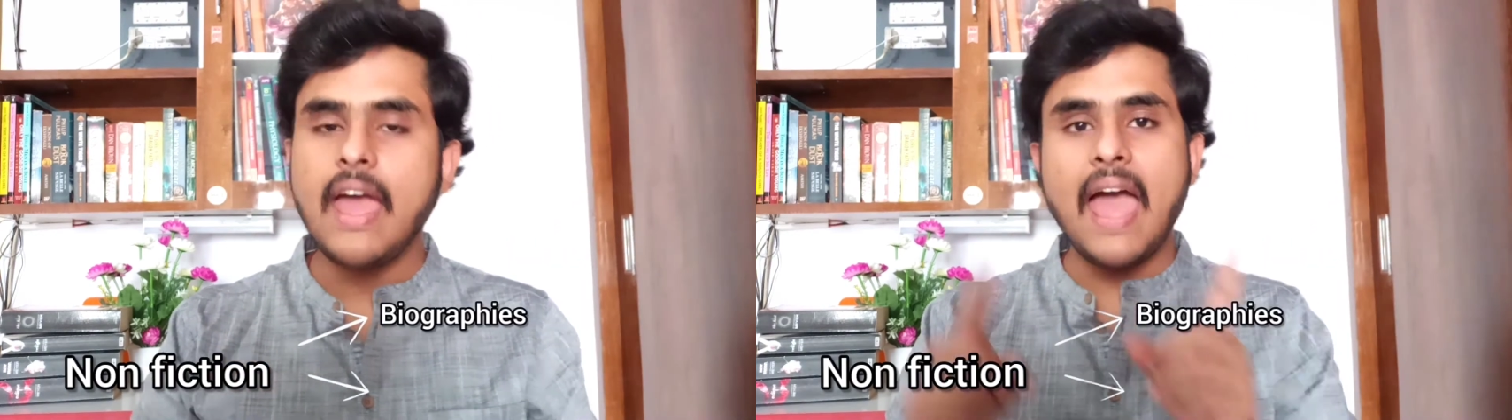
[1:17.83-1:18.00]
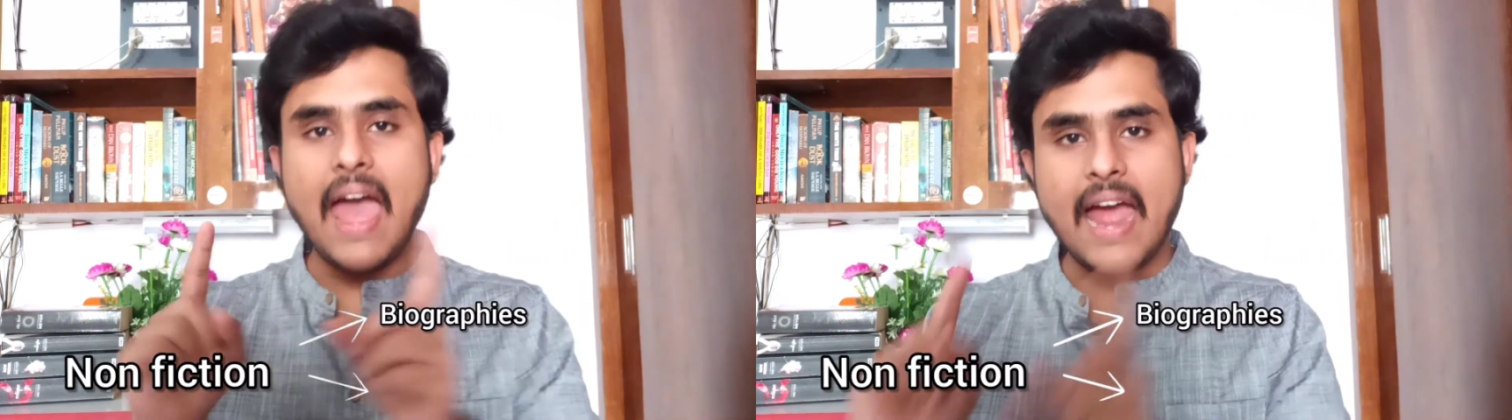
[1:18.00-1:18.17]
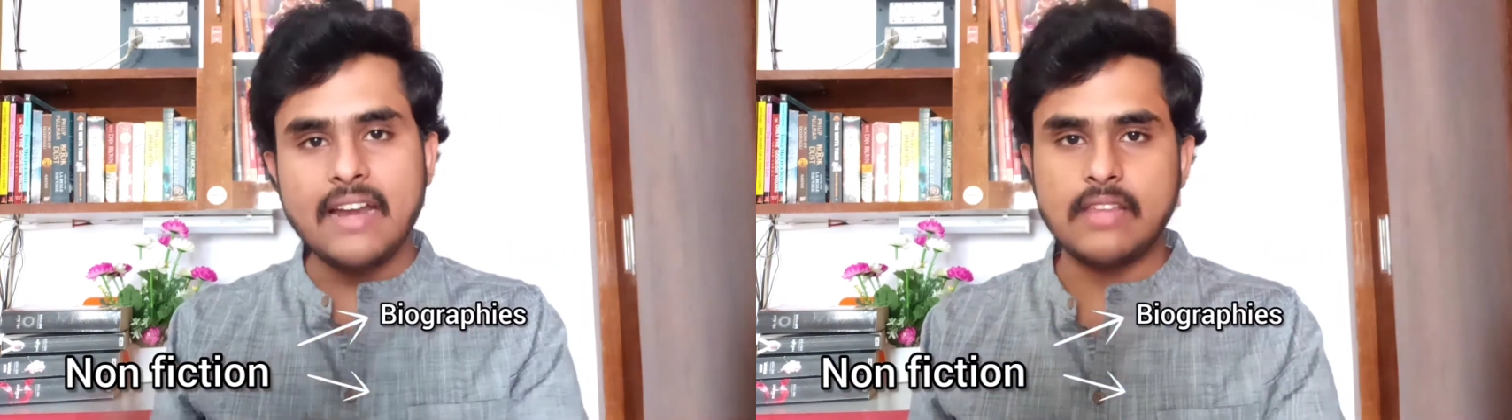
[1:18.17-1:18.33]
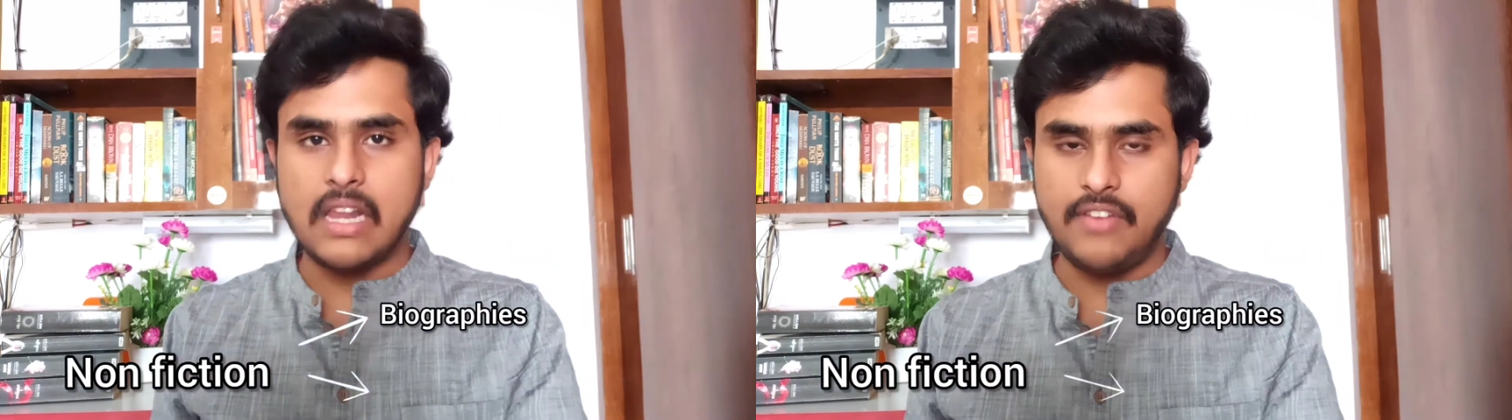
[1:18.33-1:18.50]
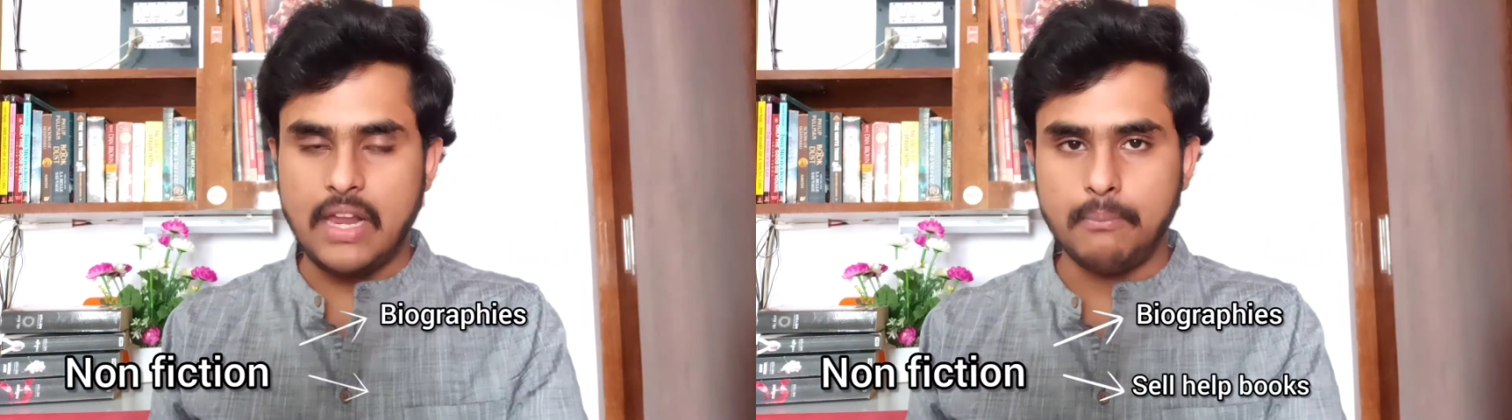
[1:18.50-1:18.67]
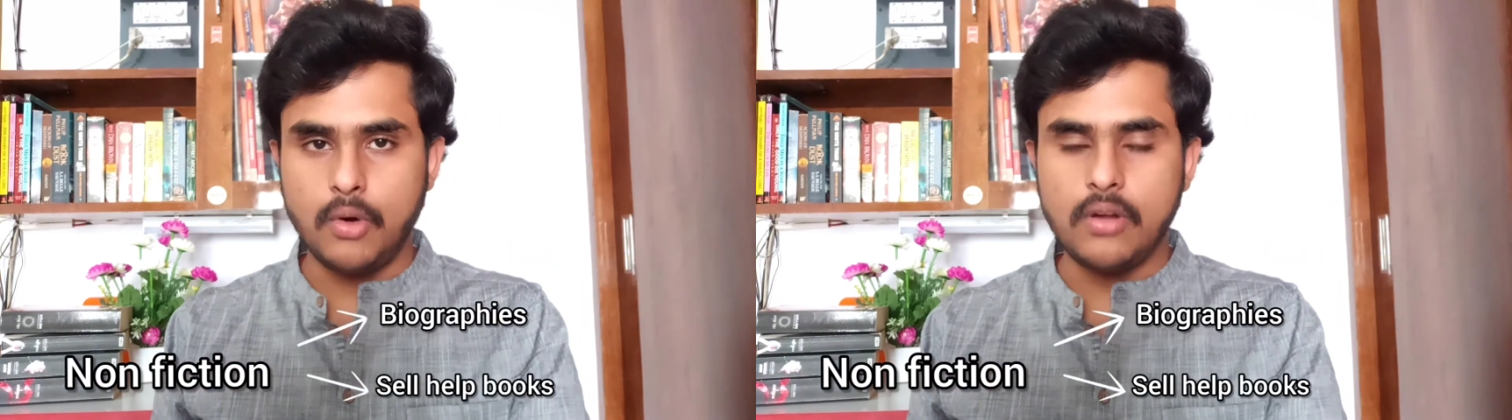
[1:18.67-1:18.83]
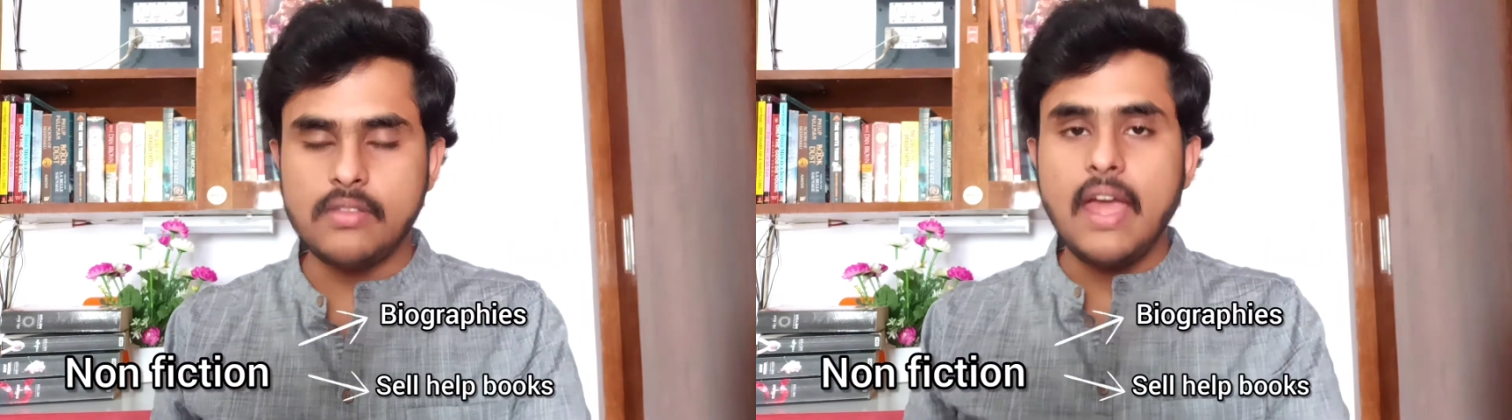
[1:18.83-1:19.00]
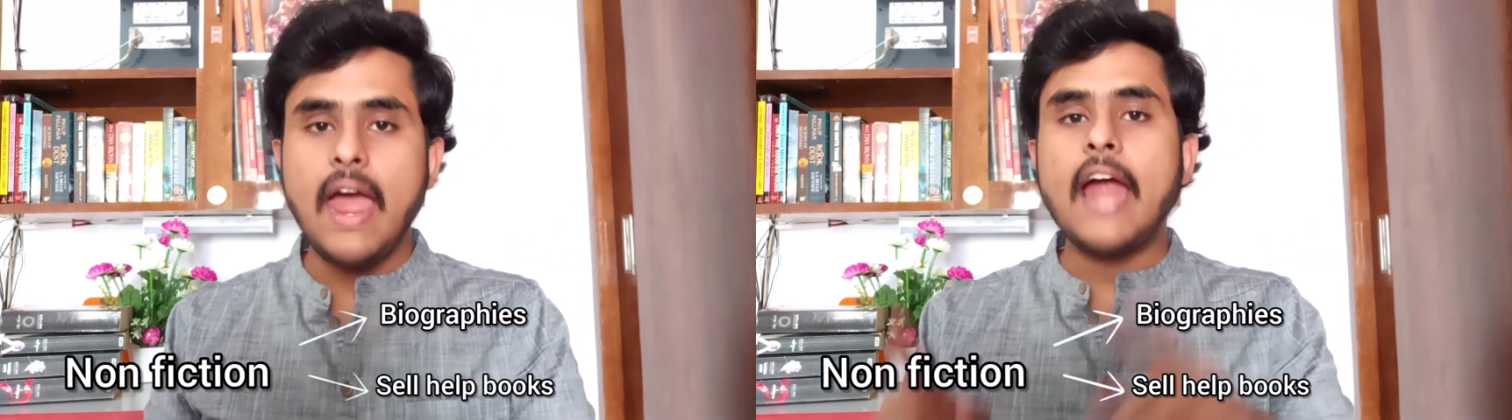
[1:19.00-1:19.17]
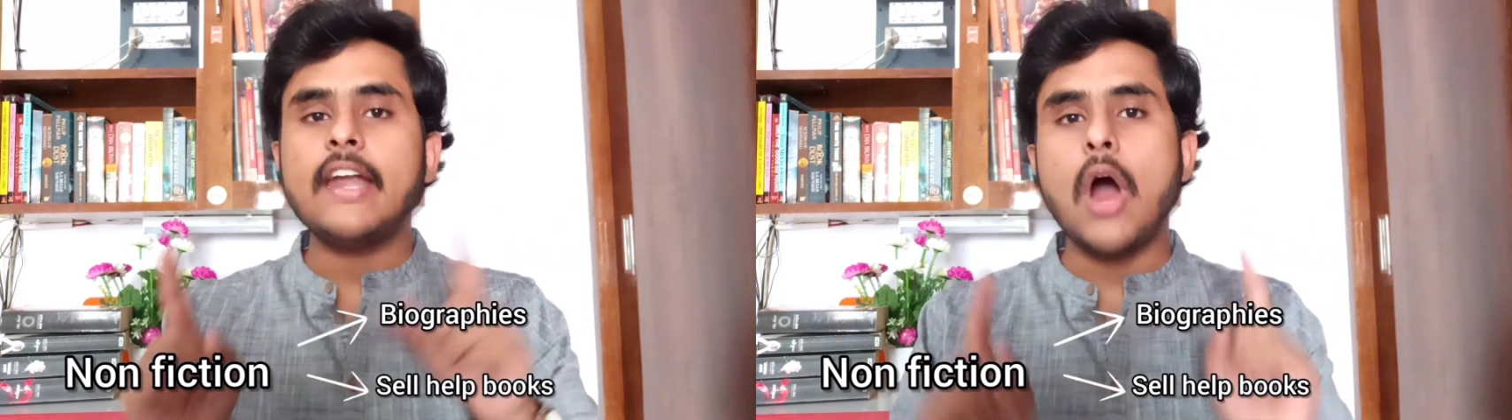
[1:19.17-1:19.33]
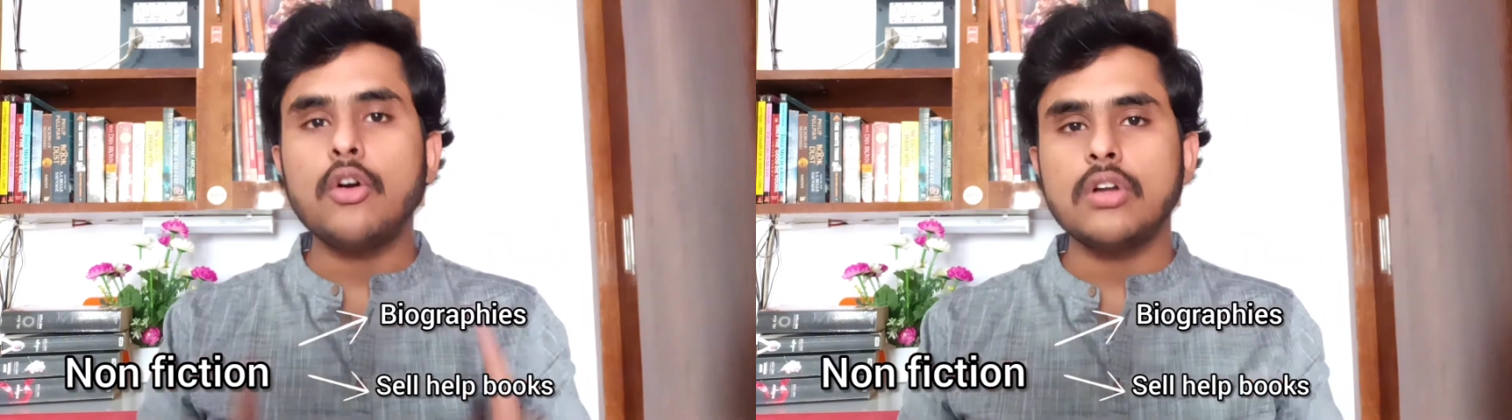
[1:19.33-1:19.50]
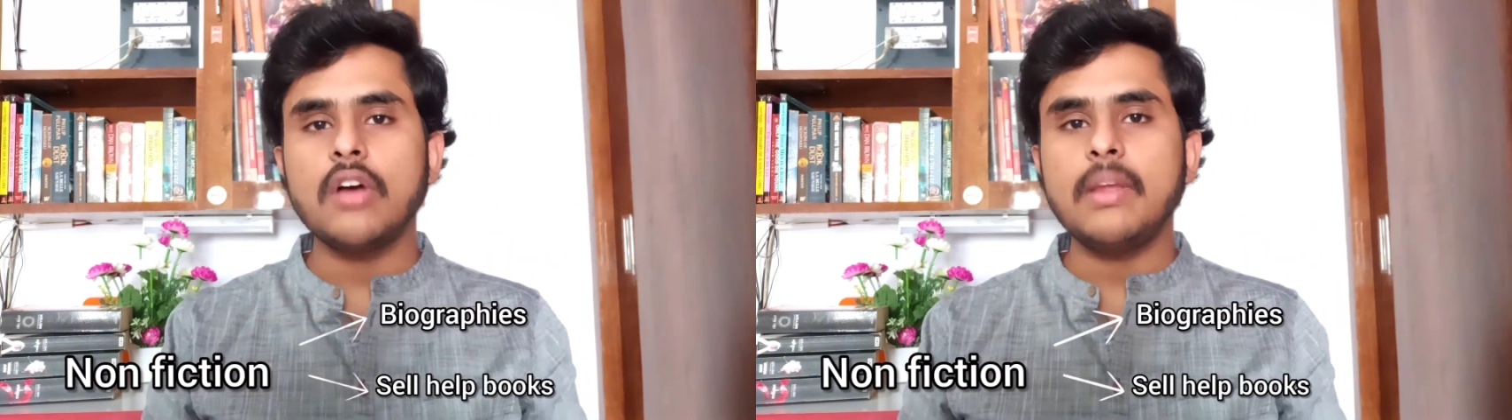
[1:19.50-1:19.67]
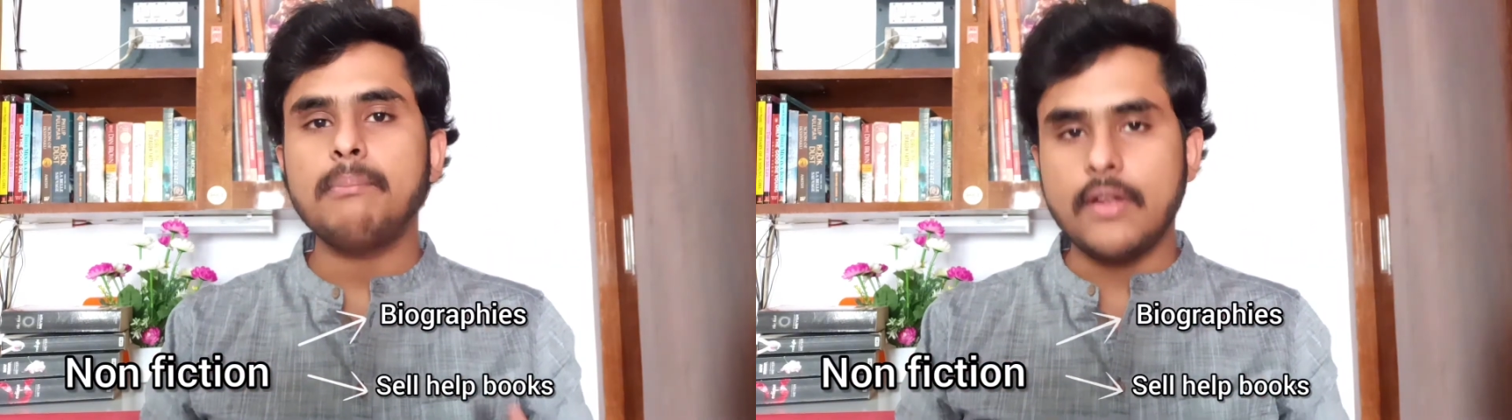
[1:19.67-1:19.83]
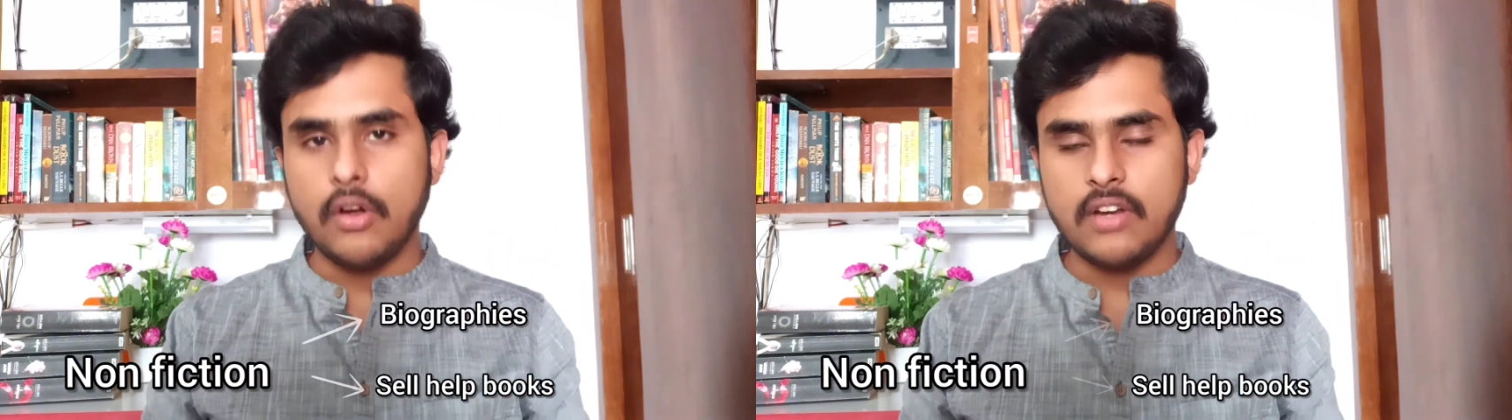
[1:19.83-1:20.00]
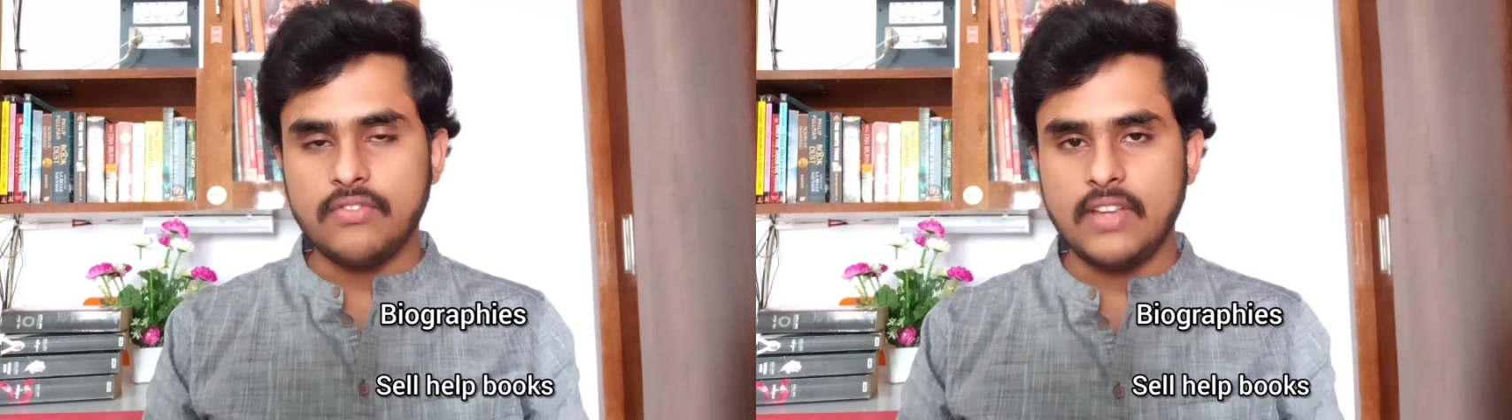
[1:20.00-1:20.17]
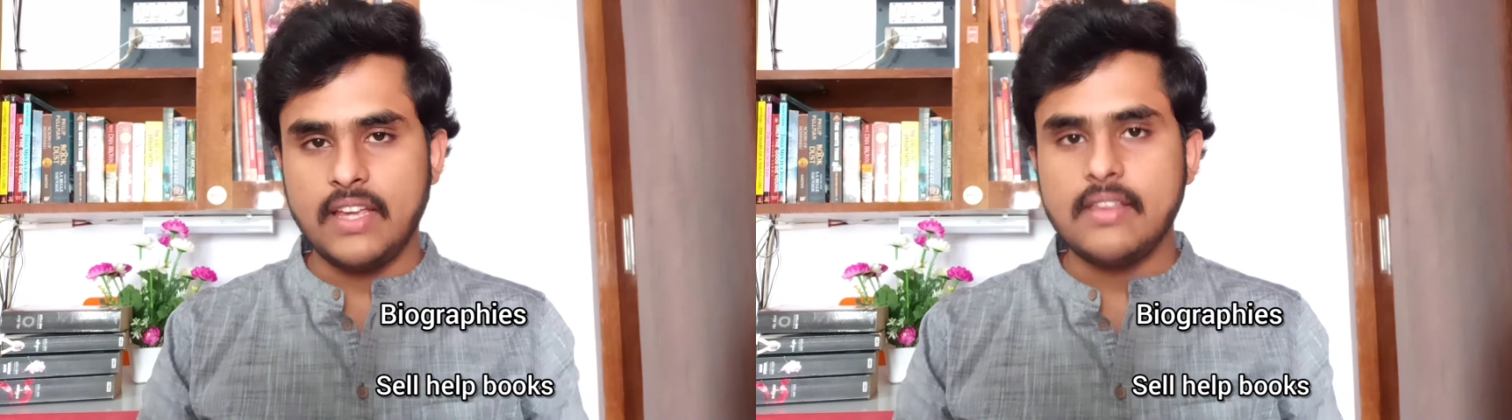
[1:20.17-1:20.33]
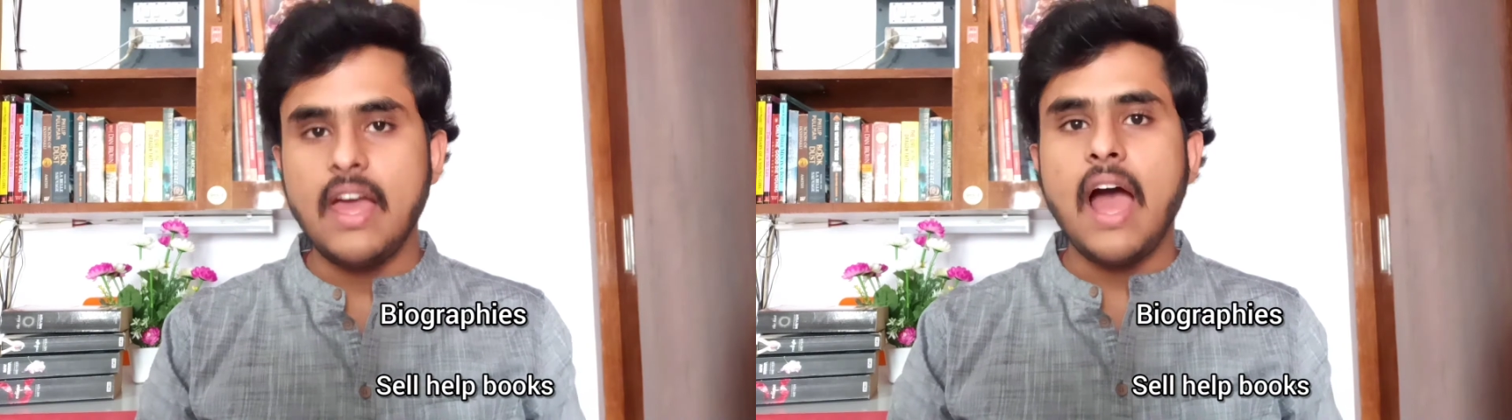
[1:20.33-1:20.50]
and self-help books, and out of the biographies,